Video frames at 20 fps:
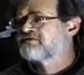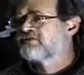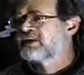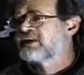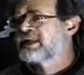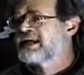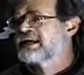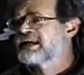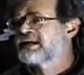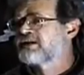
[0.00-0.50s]
of
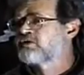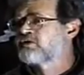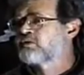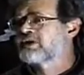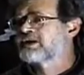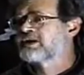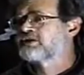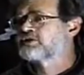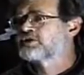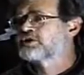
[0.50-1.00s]

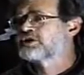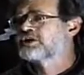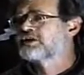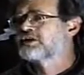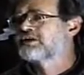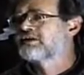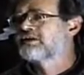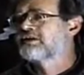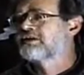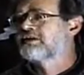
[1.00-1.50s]
language.
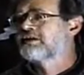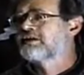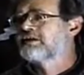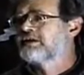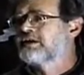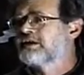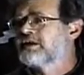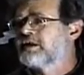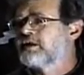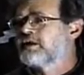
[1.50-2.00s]

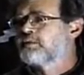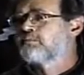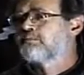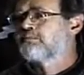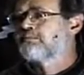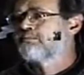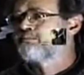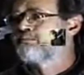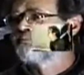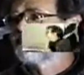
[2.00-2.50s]

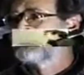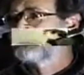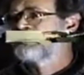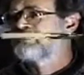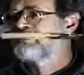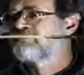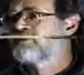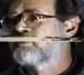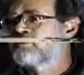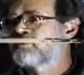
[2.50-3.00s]
But of